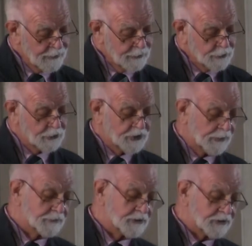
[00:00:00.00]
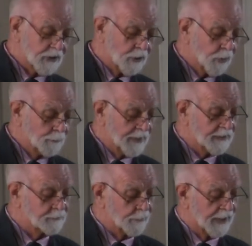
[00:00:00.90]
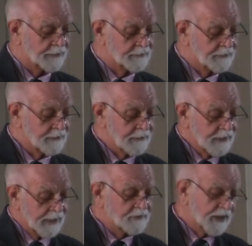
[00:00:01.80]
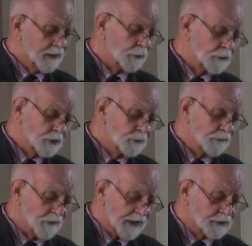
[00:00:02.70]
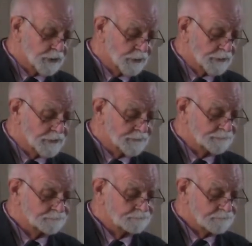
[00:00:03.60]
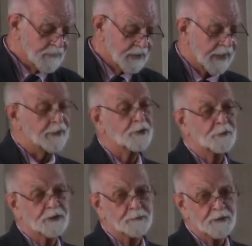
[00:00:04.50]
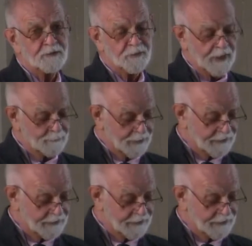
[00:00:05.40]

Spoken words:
she cherishes a homemade bread, a tale or two of angels, and a Christmas family